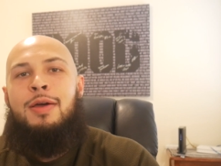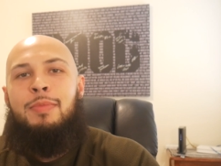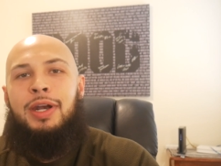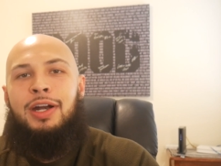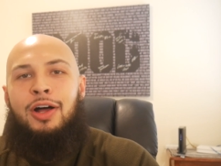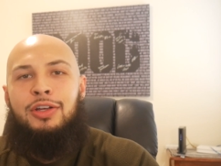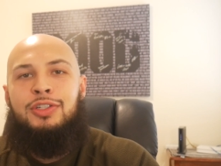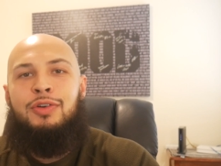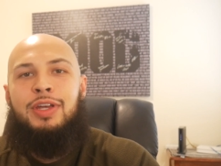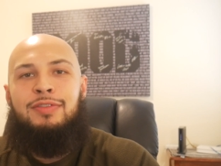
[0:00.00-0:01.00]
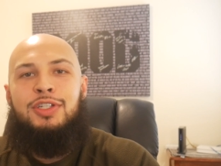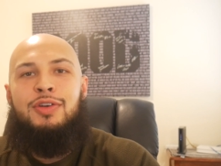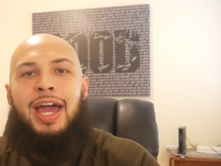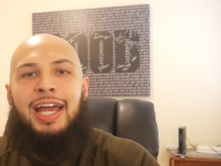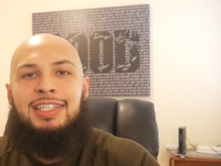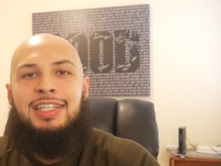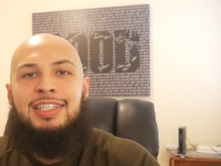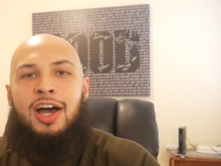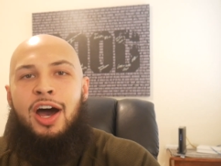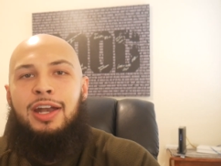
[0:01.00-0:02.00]
but it also gives you access
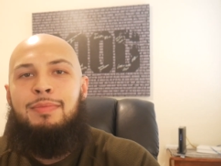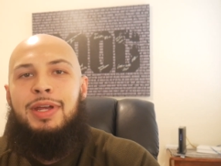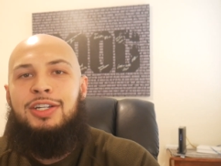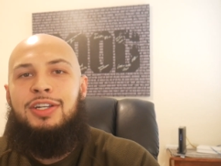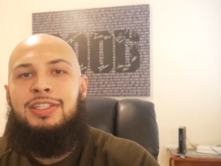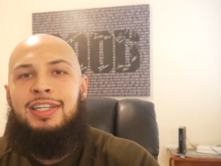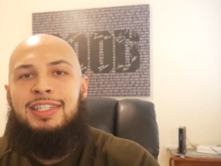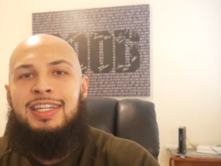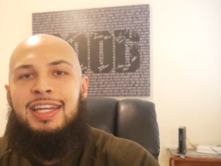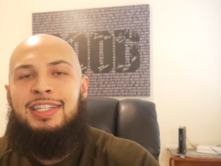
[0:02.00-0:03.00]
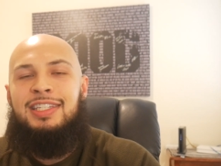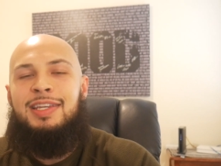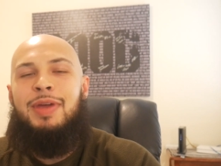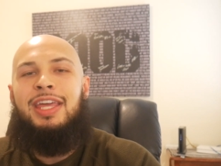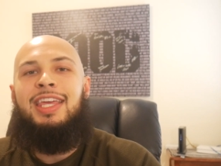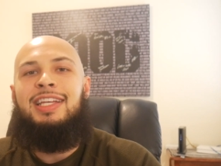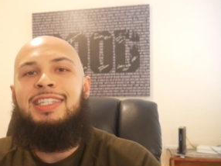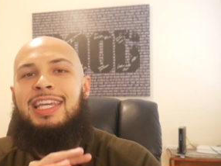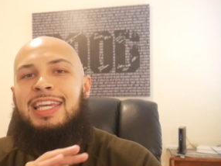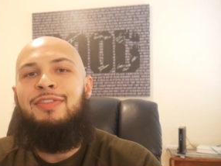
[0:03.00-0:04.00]
to automations and scenes to make
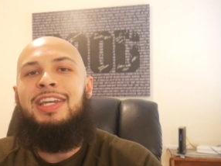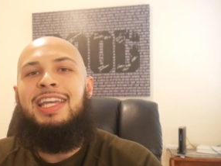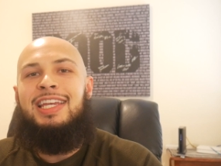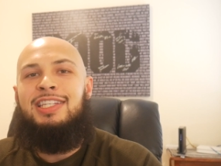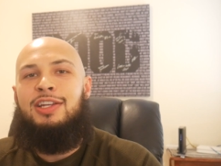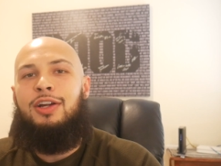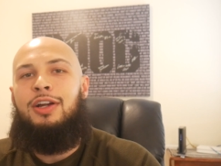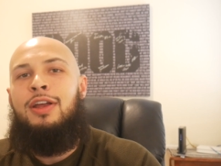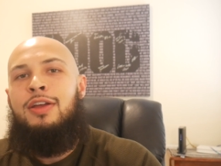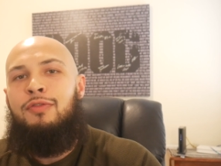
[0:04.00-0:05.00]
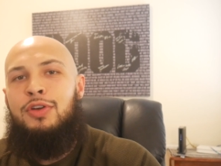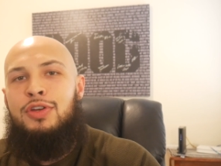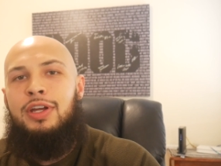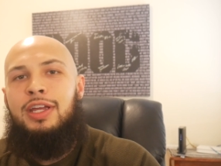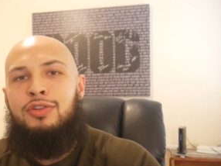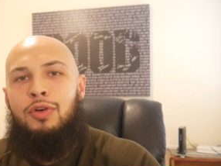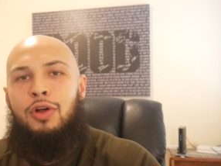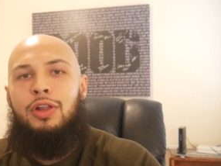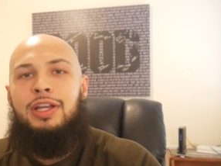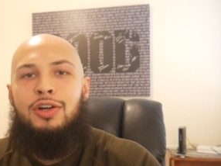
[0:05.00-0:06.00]
things even easier for you to
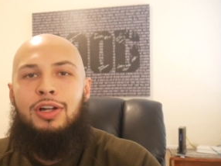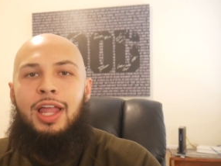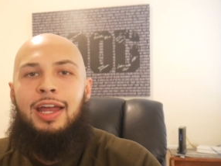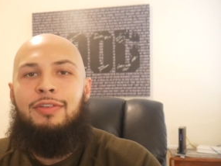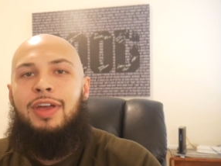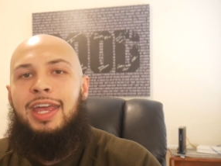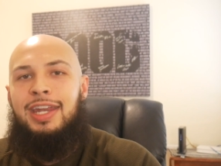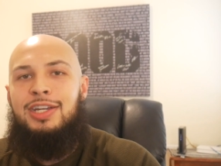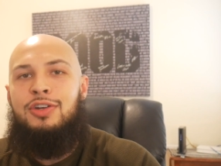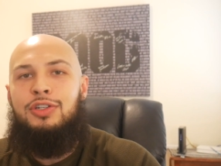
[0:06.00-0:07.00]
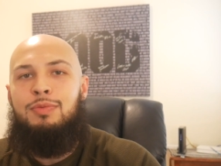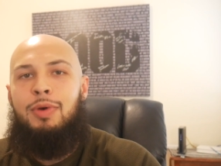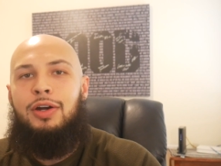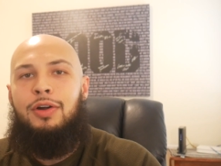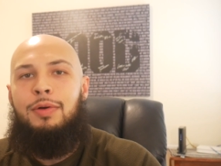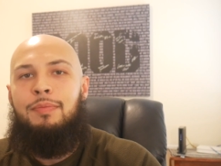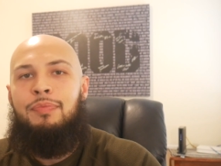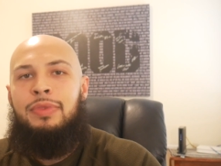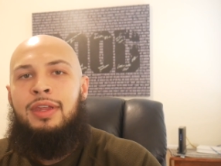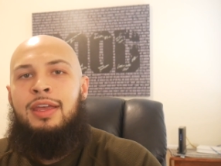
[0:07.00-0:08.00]
control in your life and in your smart home.
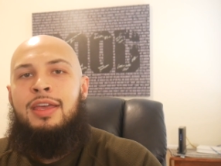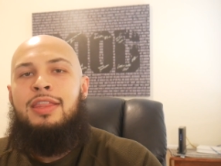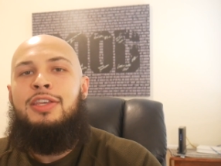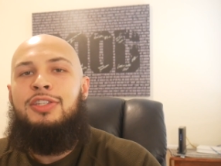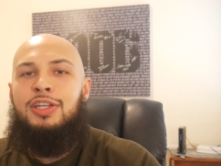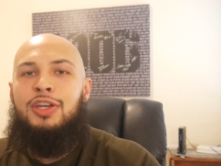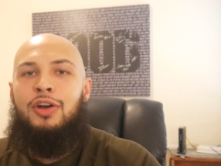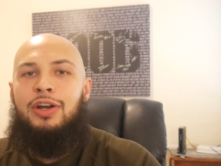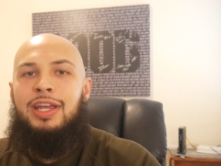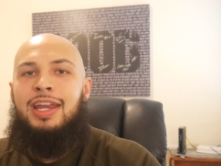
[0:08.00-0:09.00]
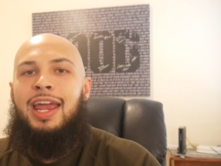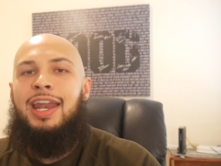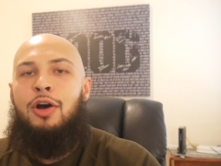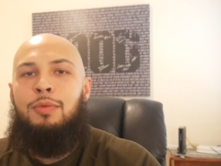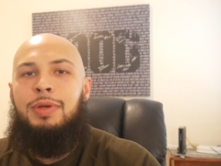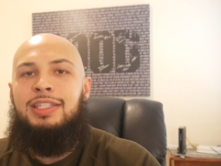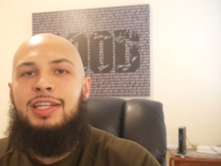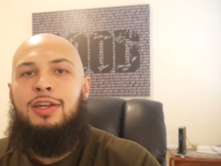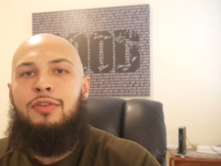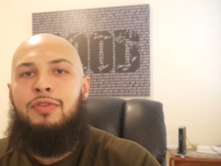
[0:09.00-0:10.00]
The security and HomeKit
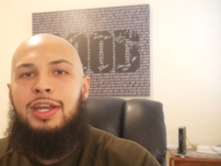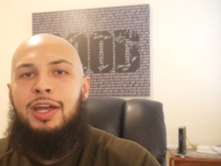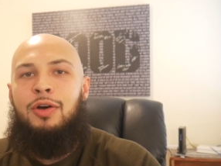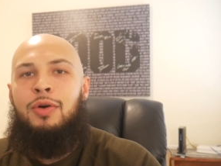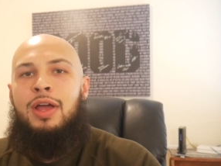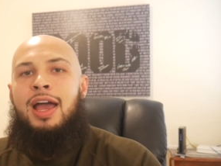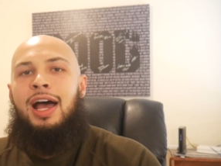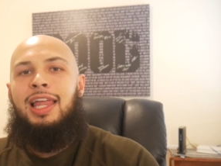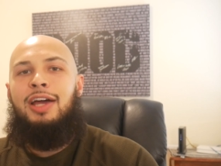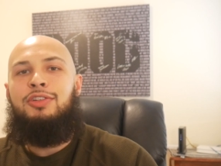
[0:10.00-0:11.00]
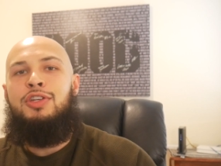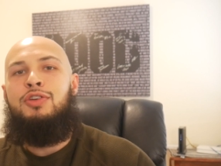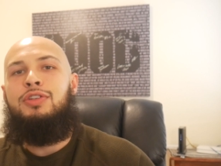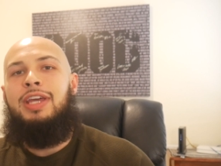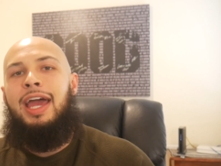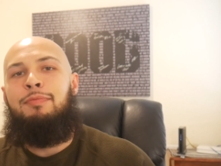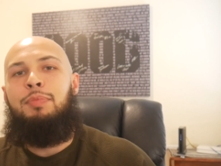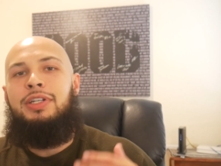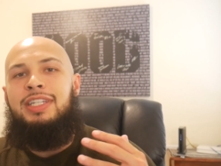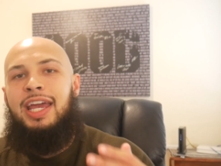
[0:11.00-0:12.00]
Secure video allows you to have
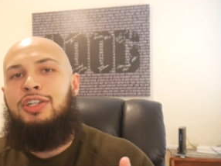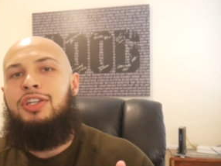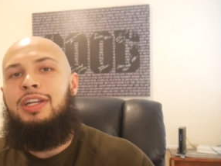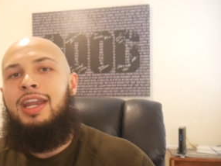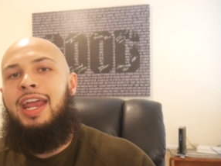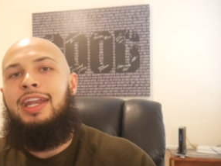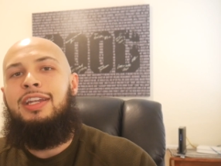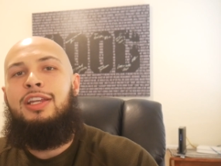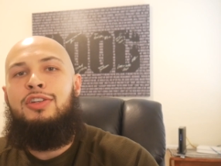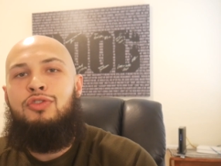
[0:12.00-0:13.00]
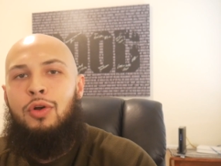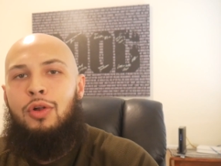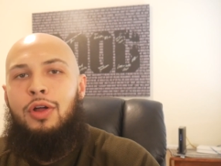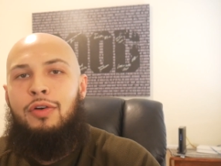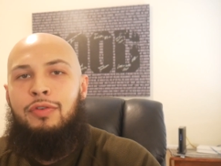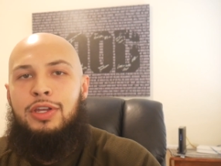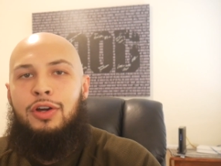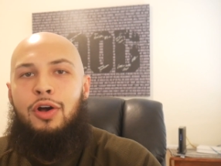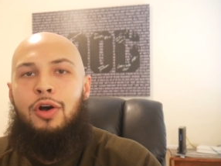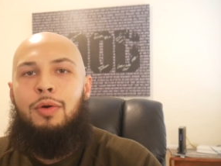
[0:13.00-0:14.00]
protection and control over
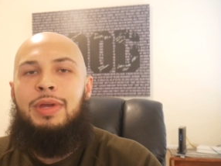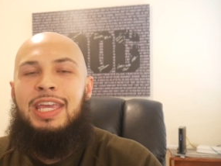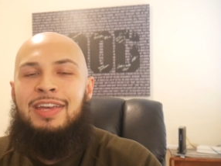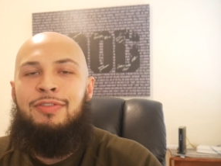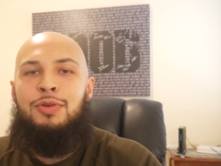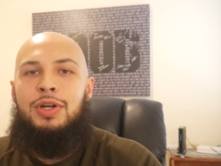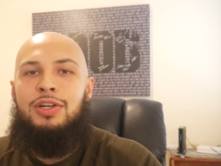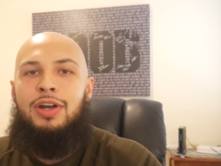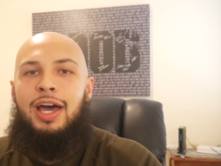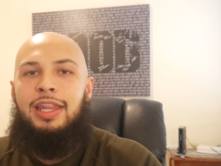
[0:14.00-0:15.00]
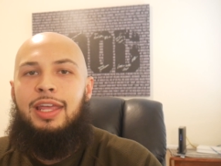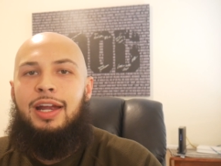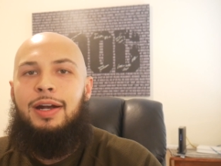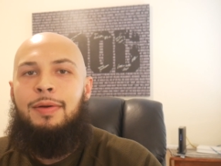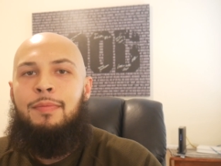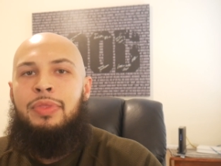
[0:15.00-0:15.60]
your home even when you're not there.